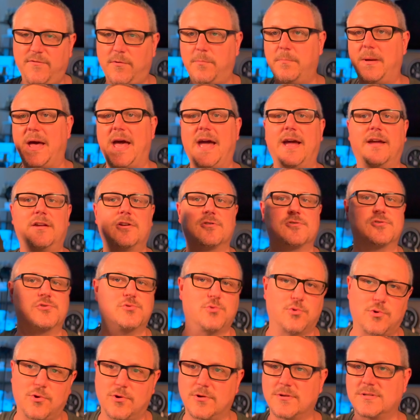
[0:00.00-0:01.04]
bag, your
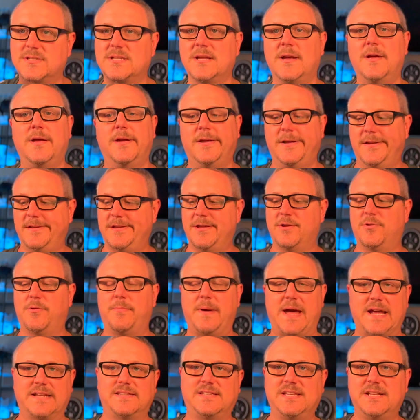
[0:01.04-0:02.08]
drawers, you know, the
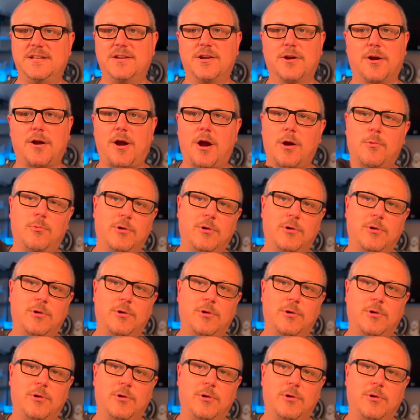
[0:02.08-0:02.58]
back seat of your car,